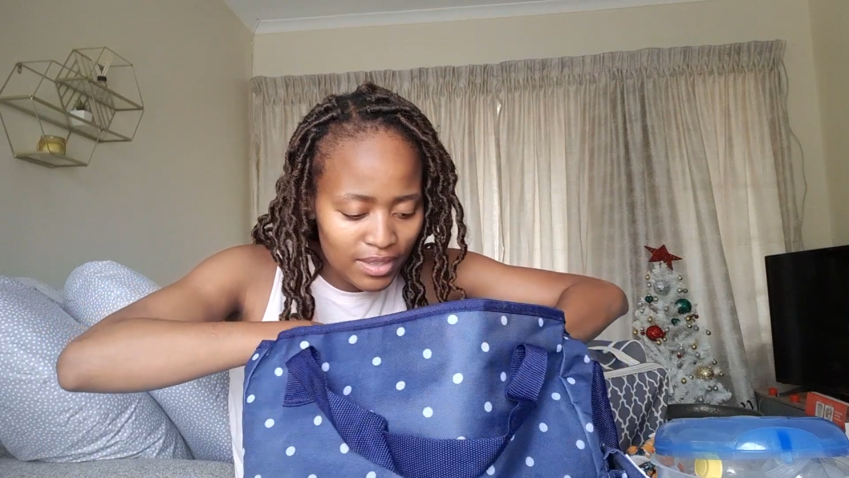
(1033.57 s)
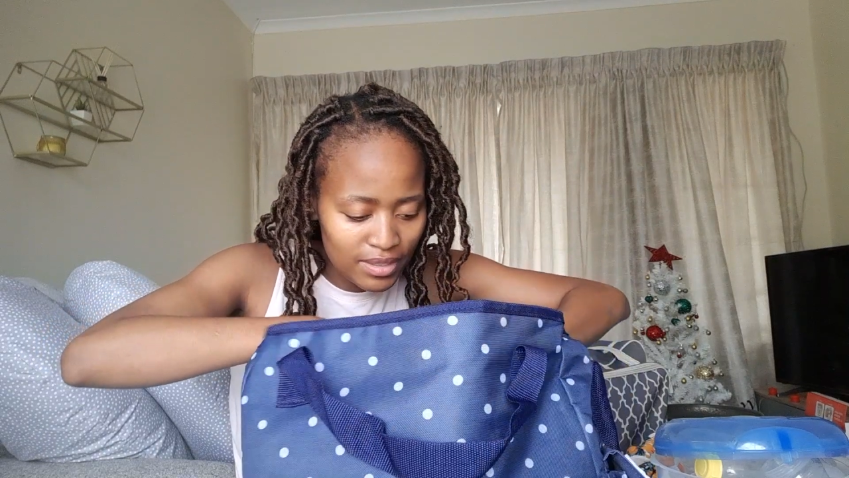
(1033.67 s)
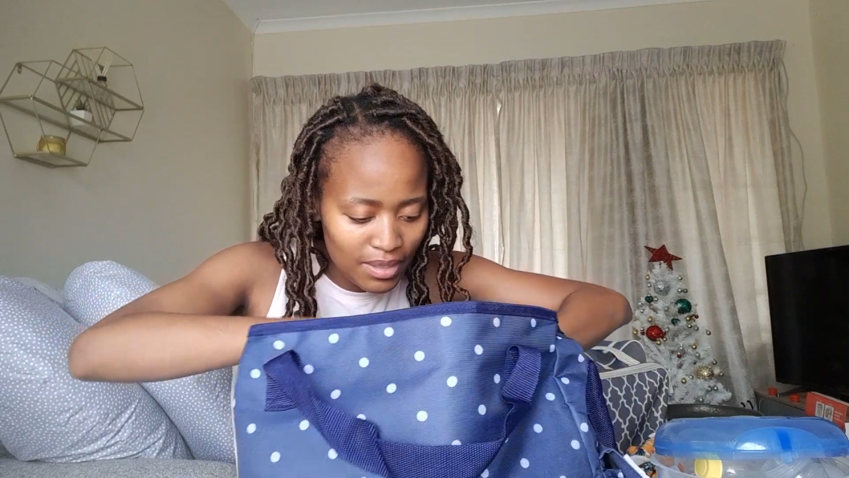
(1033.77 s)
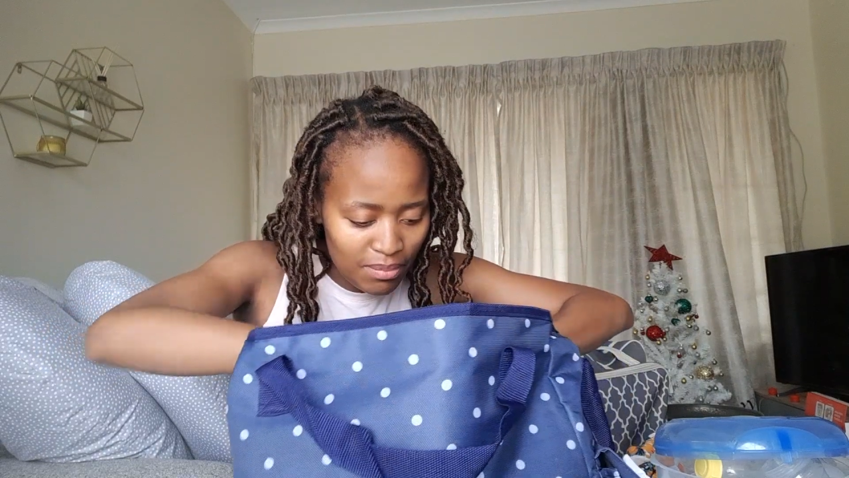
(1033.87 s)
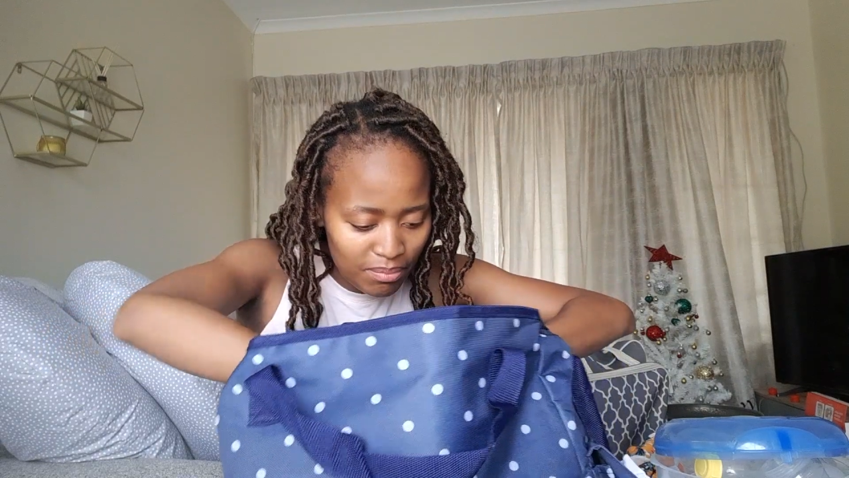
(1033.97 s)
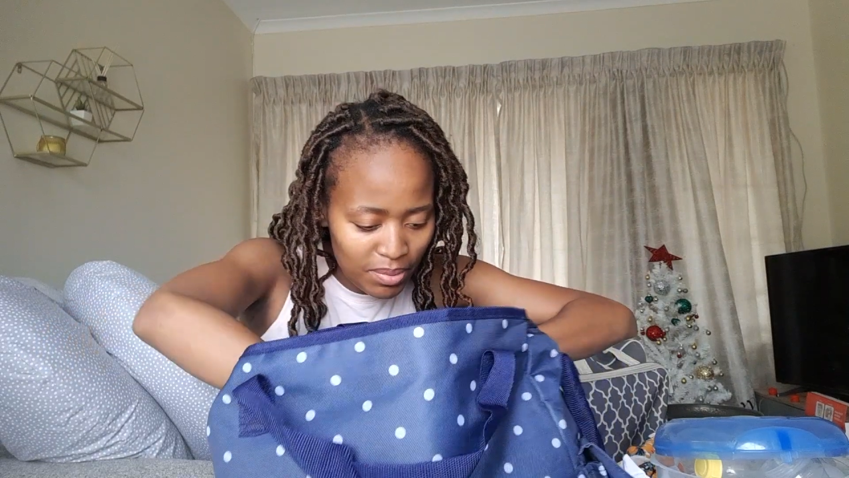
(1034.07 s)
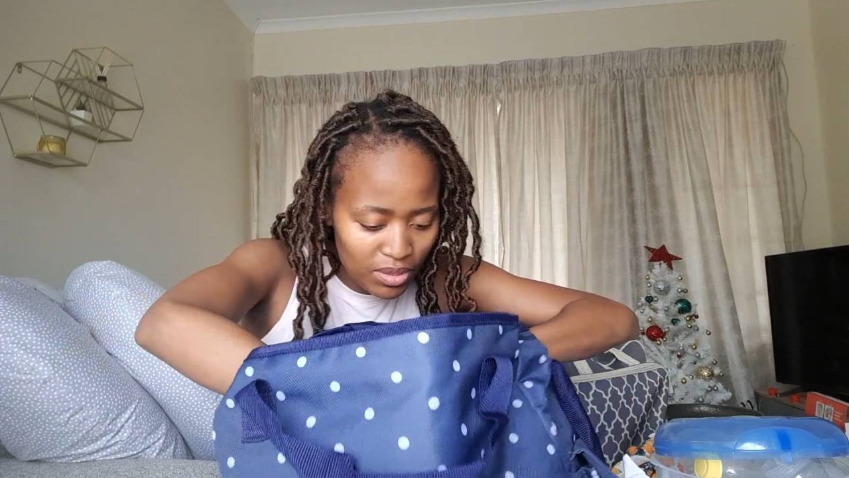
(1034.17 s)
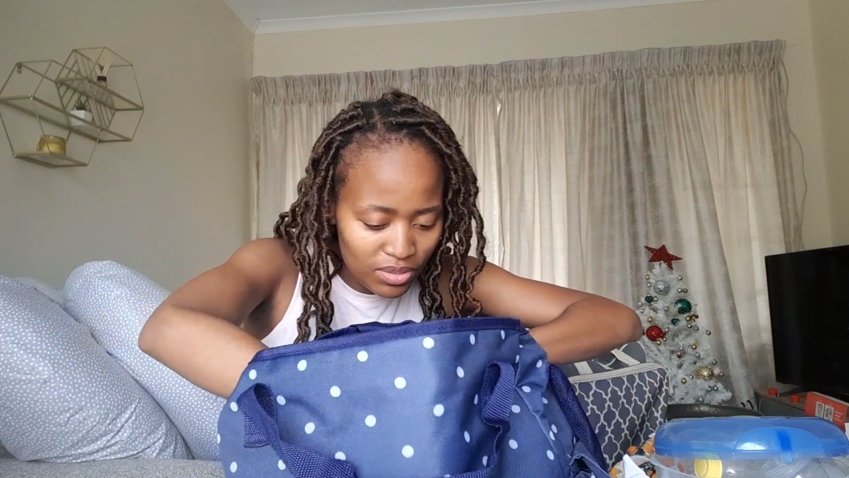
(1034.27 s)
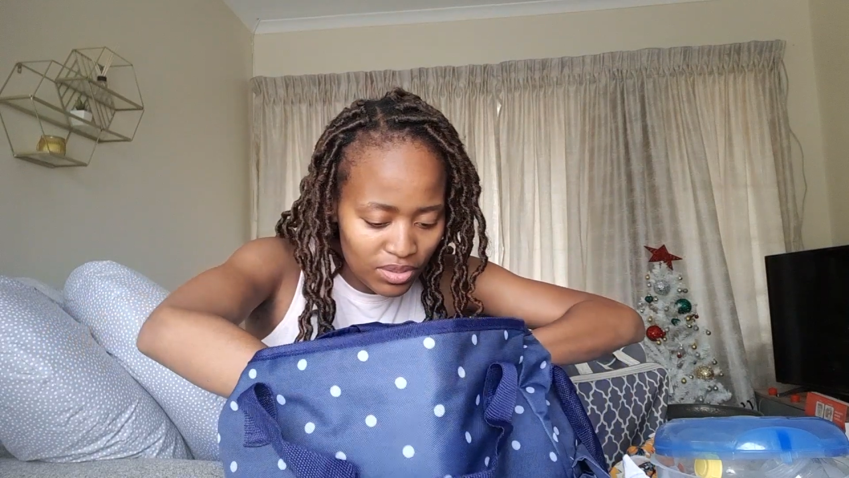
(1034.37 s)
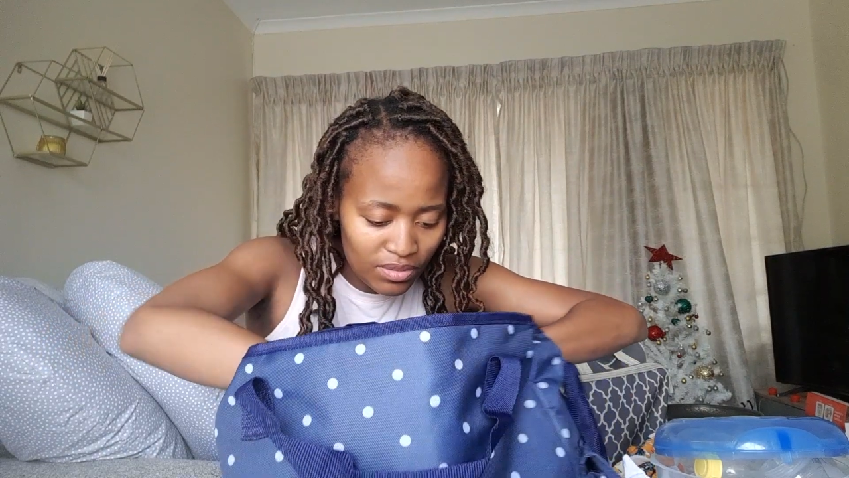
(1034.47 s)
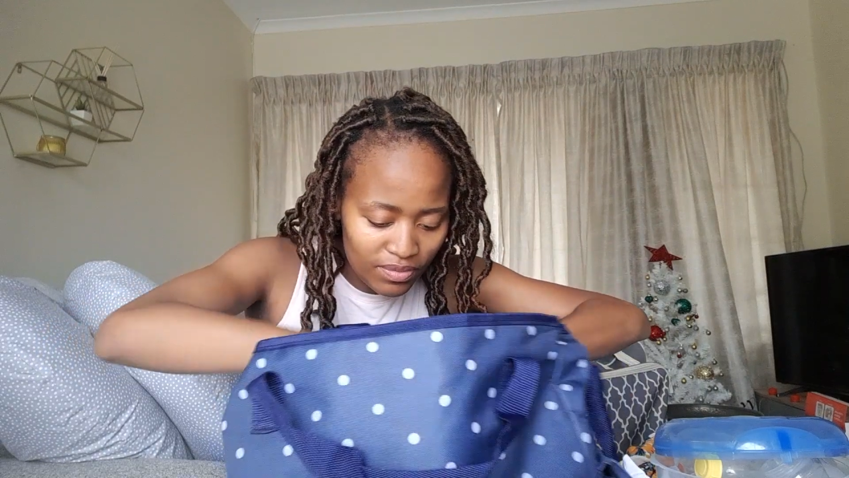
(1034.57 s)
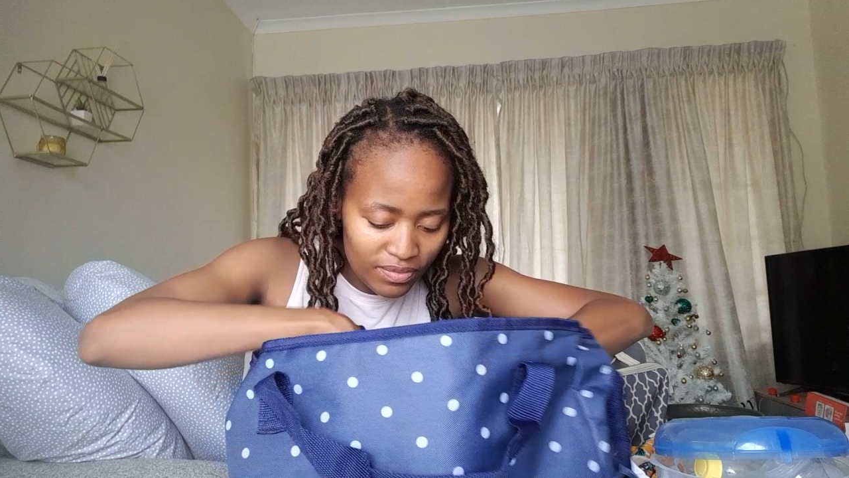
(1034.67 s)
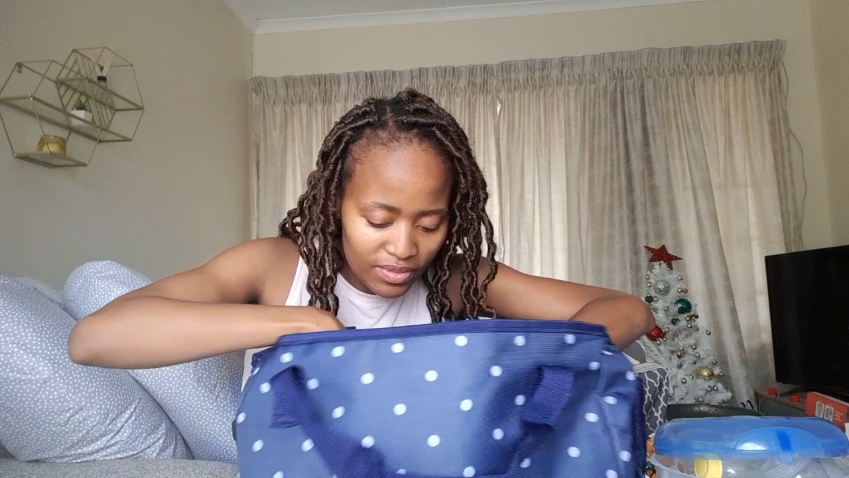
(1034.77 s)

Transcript: samples of